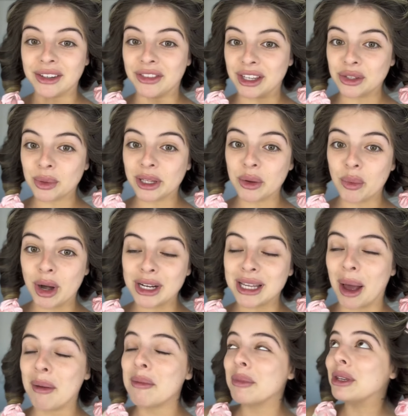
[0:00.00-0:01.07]
this really works,
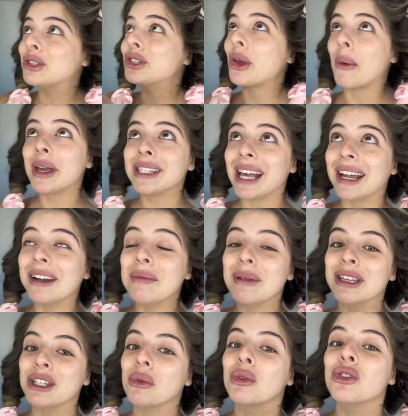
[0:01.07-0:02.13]
I'm gonna be so excited
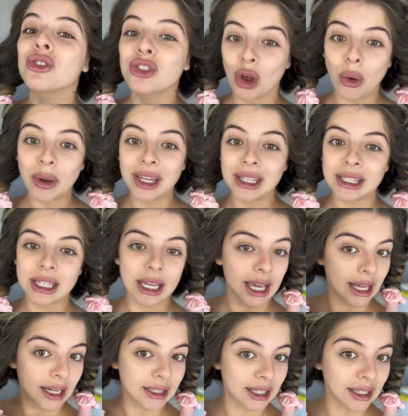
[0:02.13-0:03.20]
because it was so easy
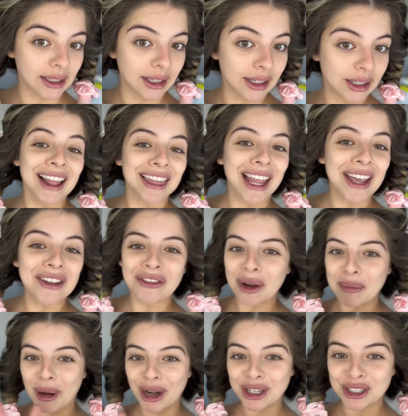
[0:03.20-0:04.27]
and it's heatless. Like for
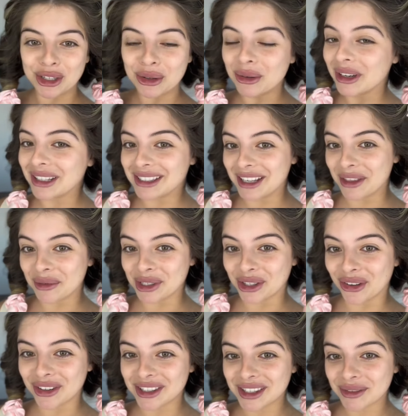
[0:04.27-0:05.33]
part 2 to see the
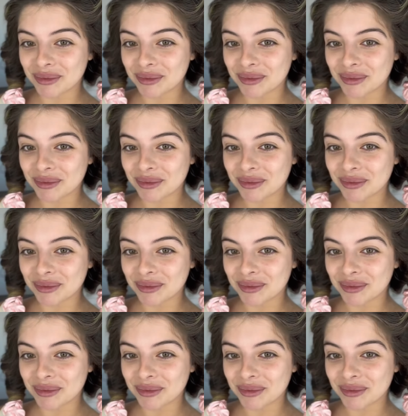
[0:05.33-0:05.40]
results.